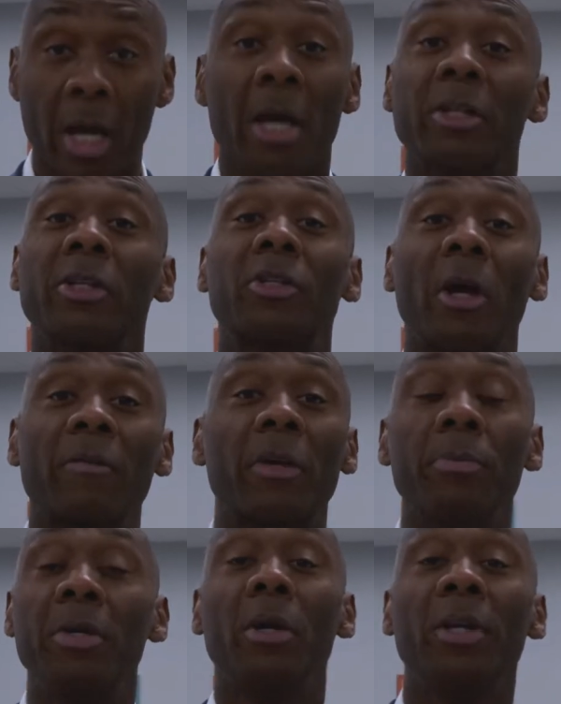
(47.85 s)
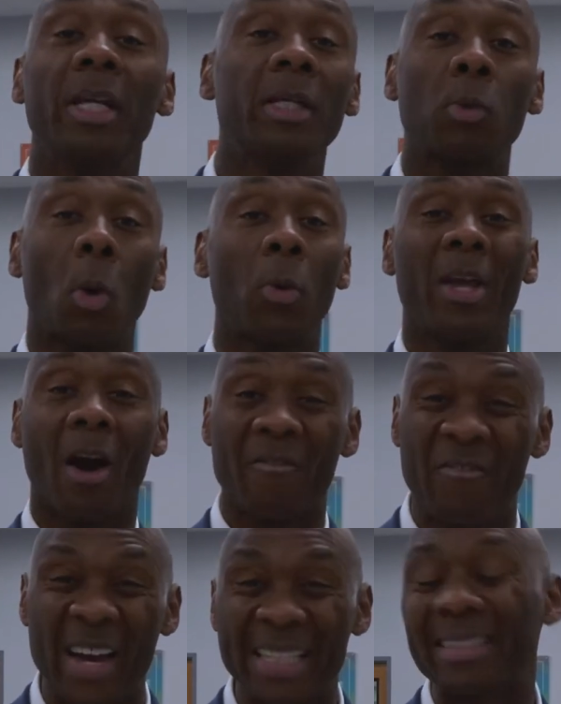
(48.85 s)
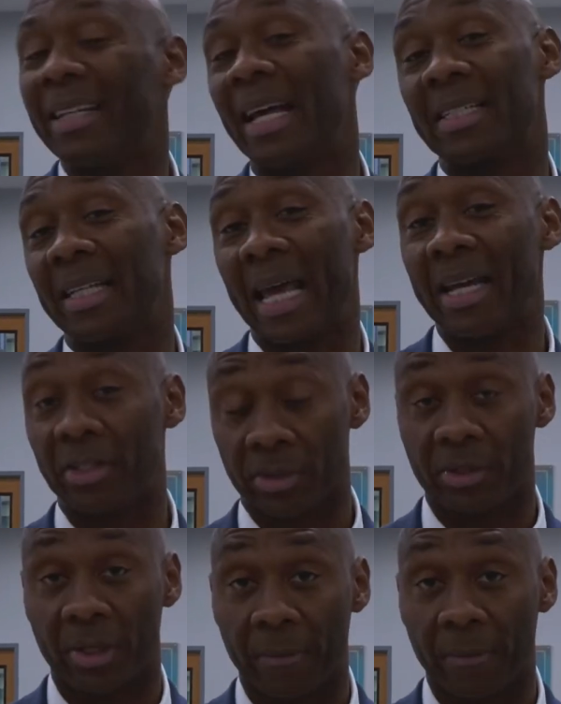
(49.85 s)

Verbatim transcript: to serve communities where we are vested as an agency.